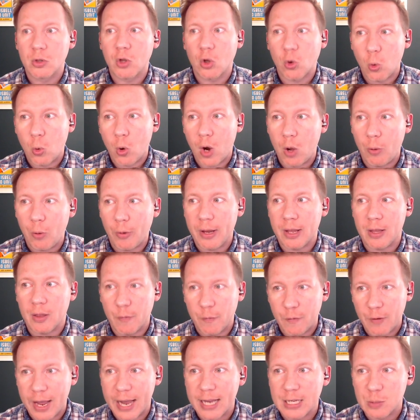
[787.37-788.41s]
the quality of
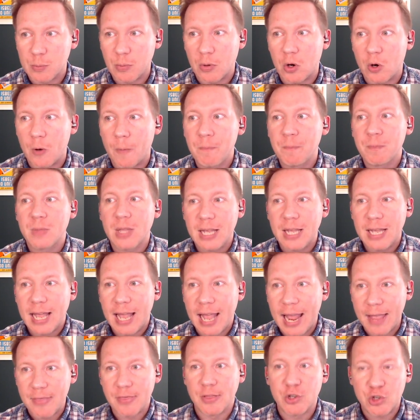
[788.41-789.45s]
the fastball,
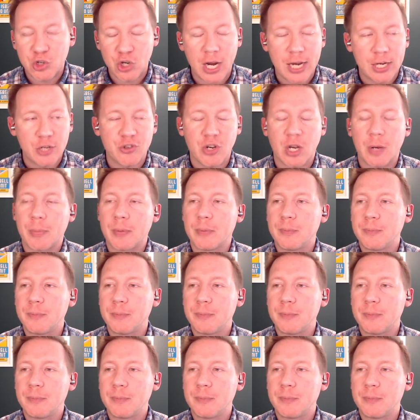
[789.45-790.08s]
and the changeup.